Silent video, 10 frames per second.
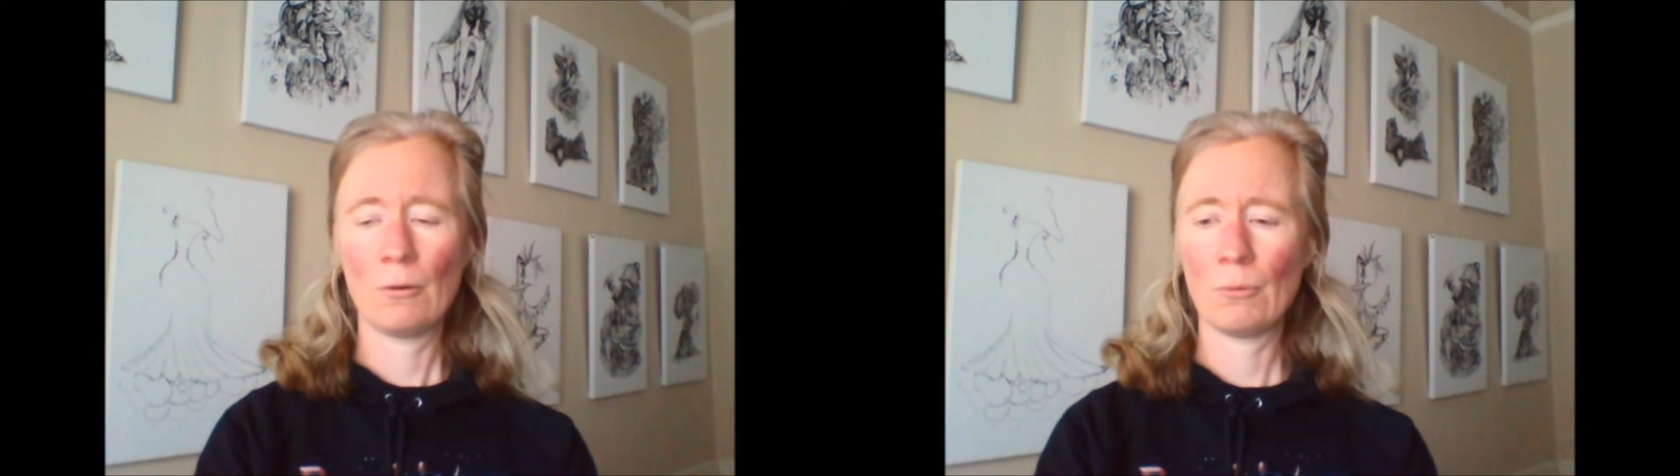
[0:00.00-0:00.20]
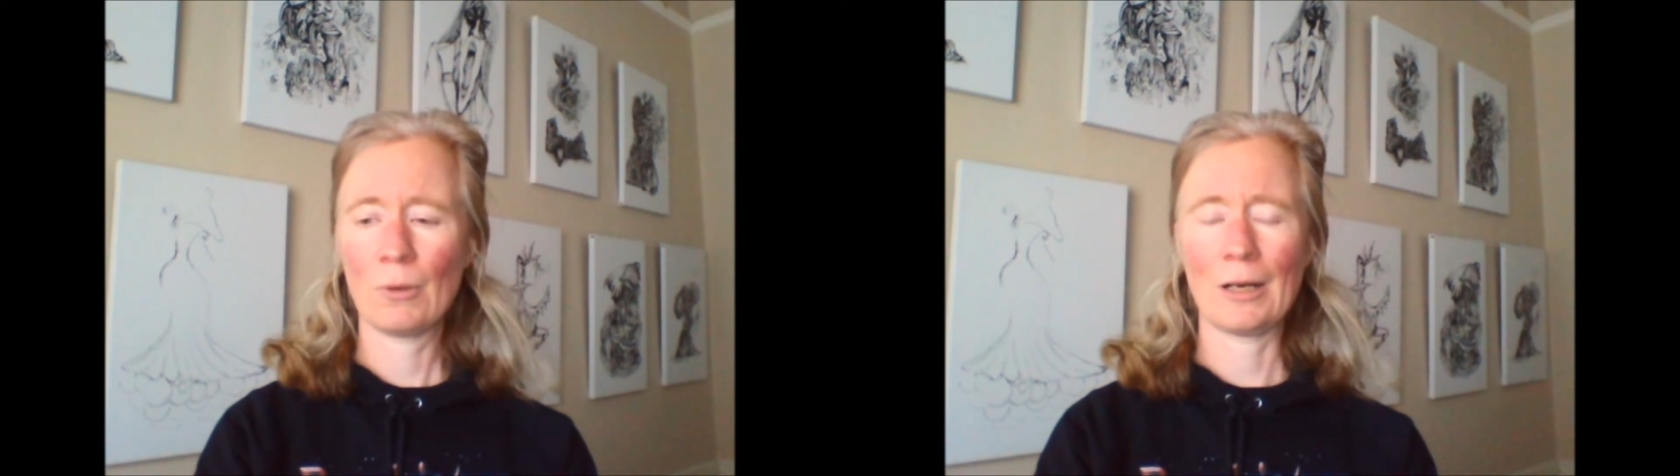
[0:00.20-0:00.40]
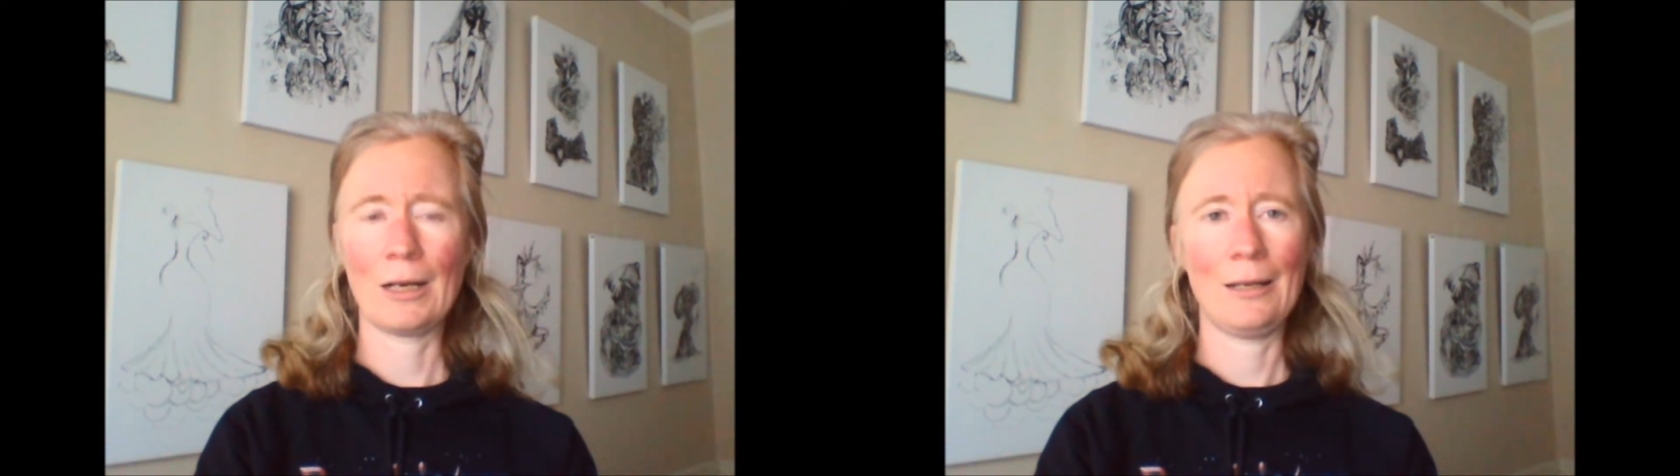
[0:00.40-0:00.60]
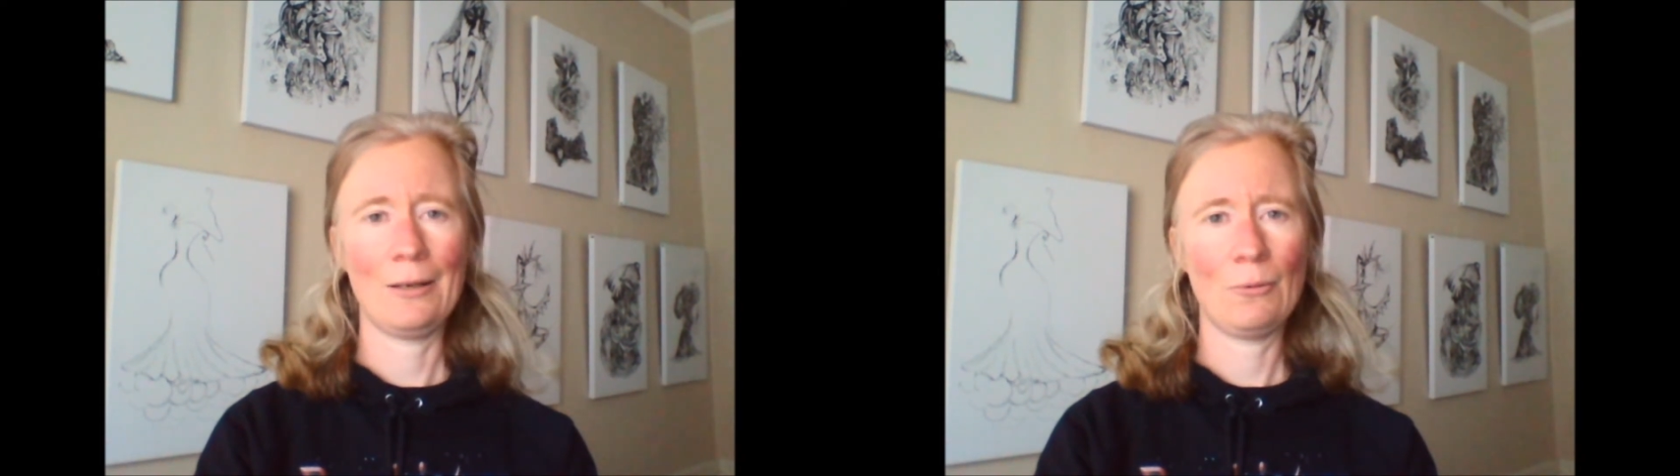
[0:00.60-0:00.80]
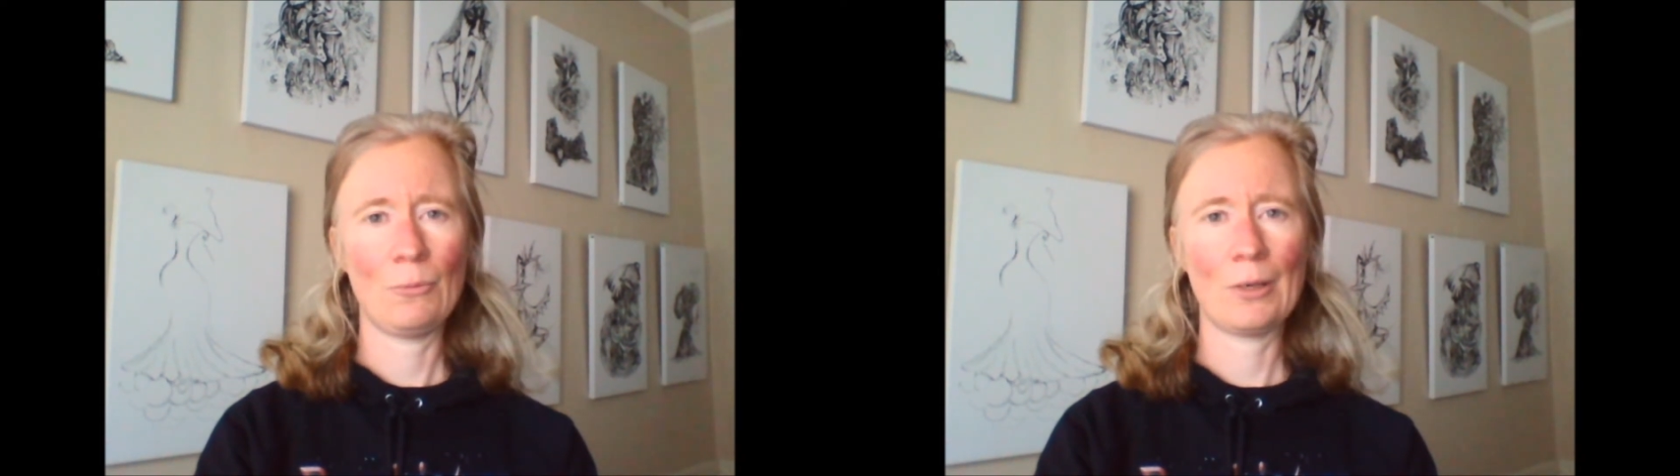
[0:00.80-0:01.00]
Why?
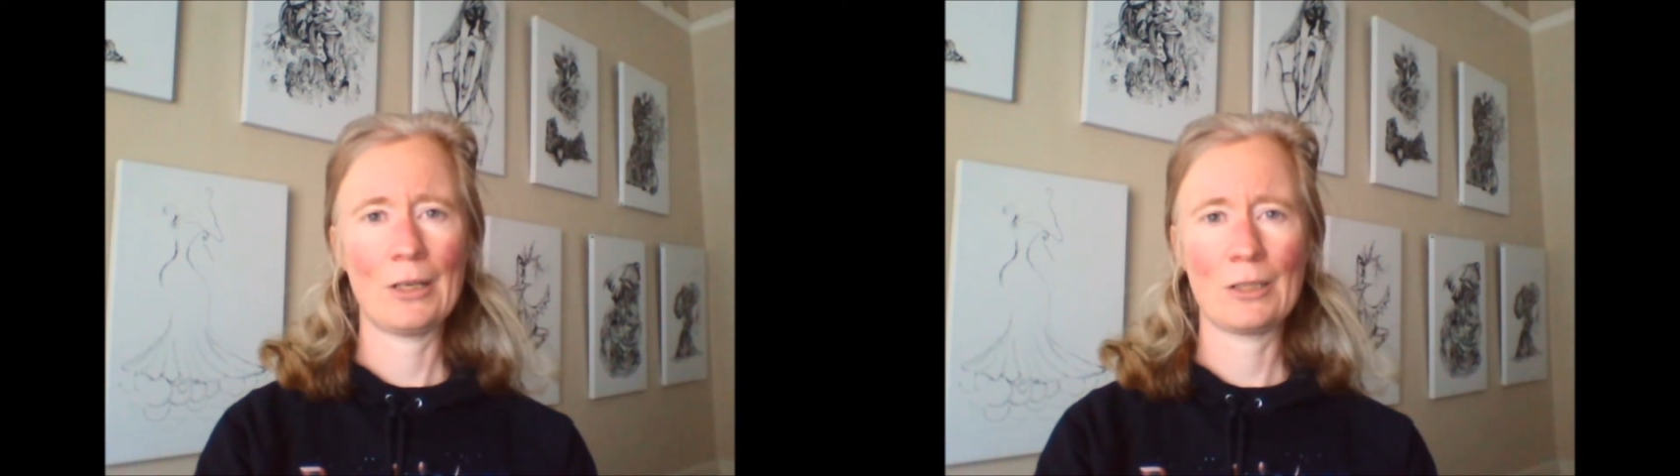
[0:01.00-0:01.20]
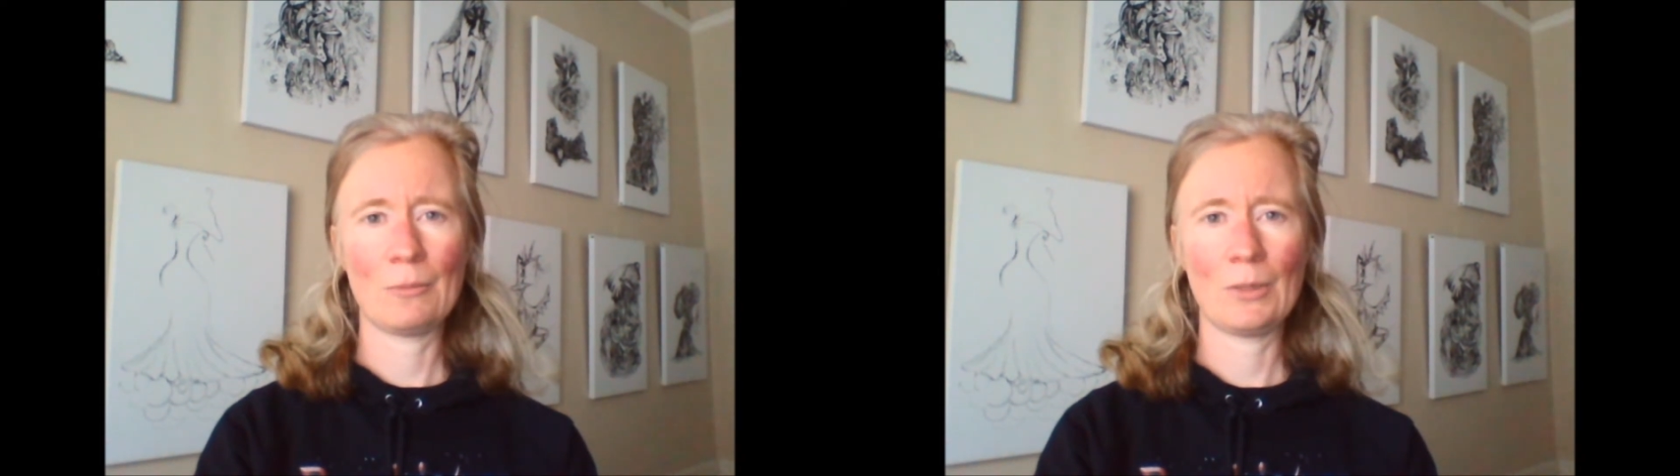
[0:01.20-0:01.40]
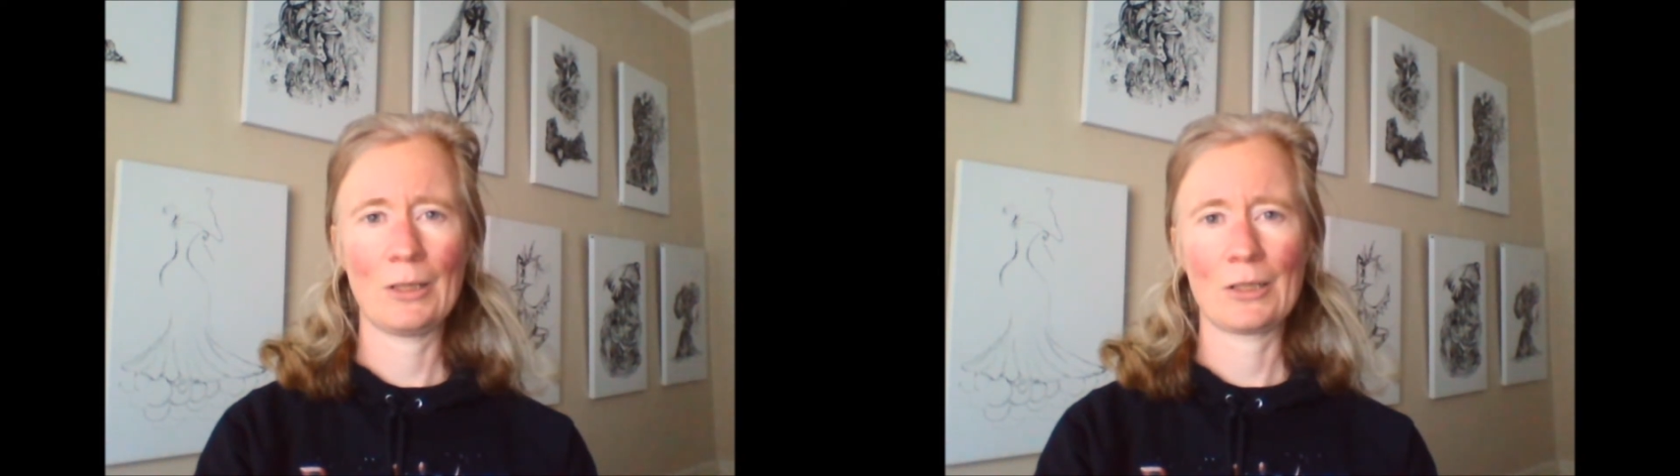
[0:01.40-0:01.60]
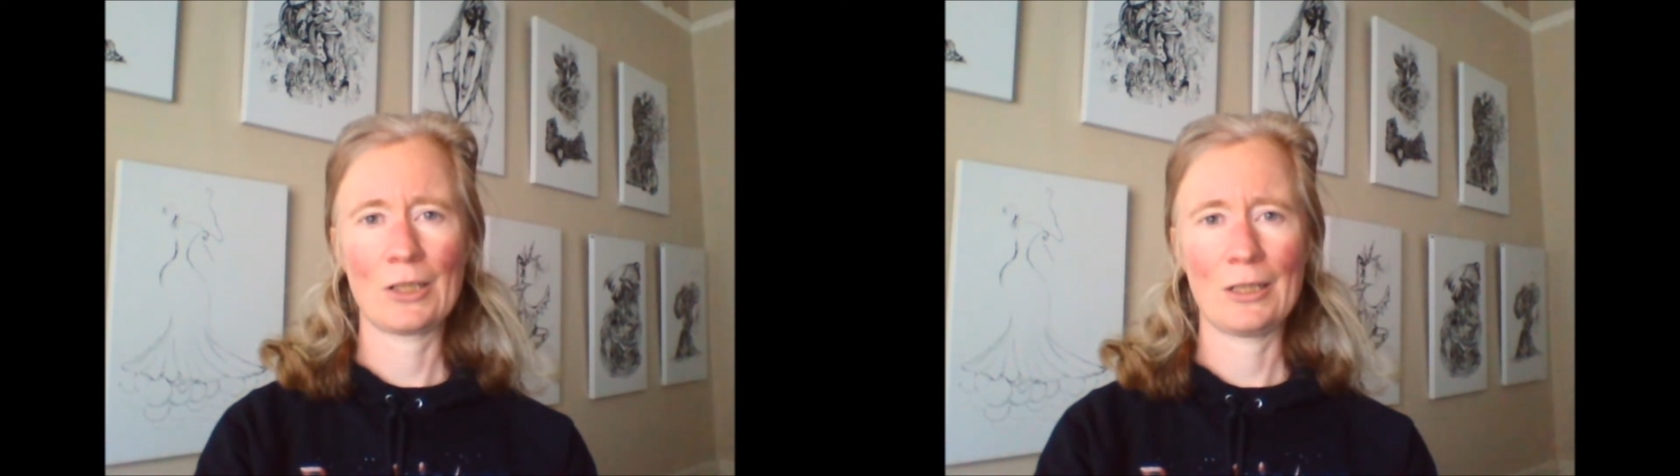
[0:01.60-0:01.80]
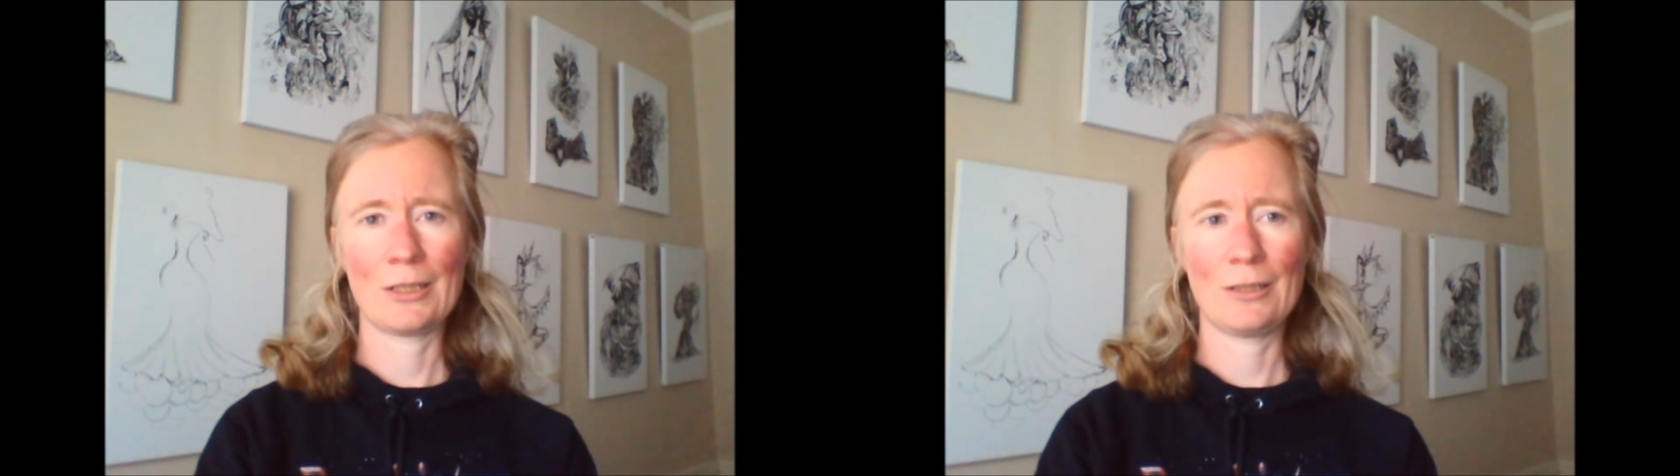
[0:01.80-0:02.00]
Why is it being
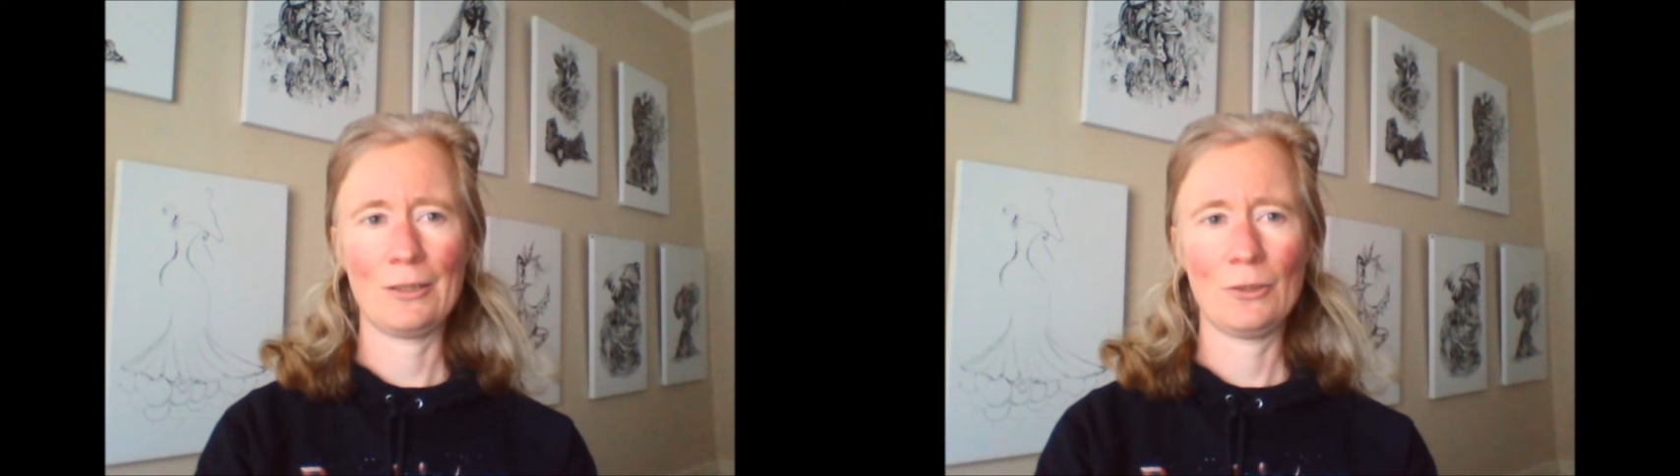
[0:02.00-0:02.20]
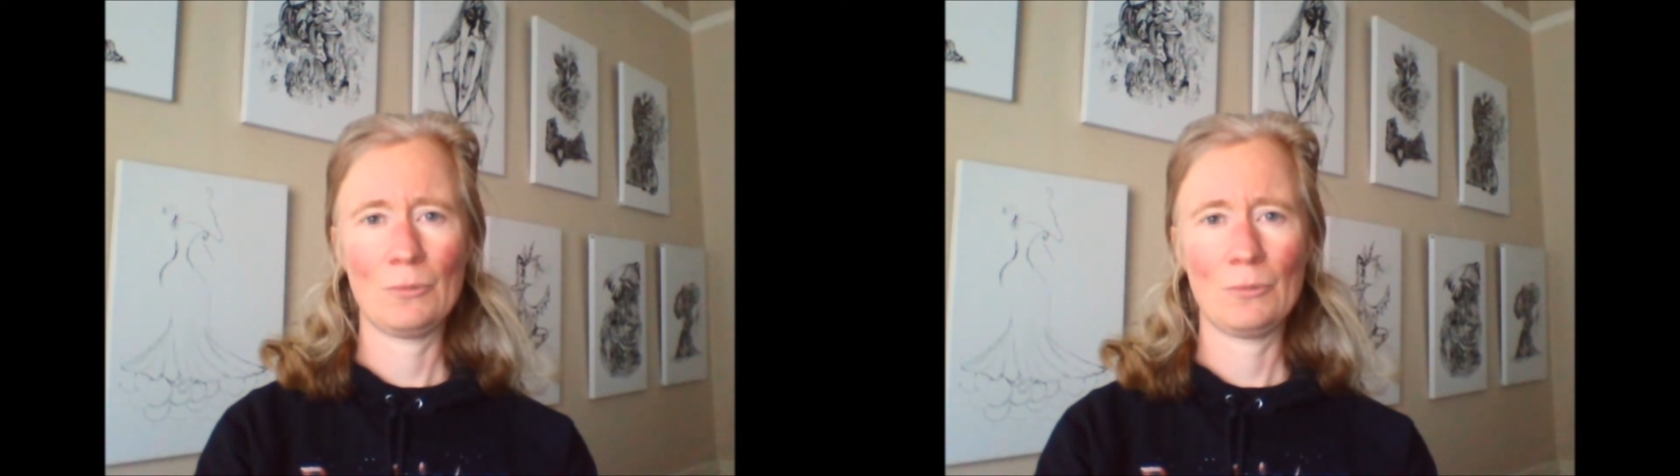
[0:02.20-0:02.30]
tested?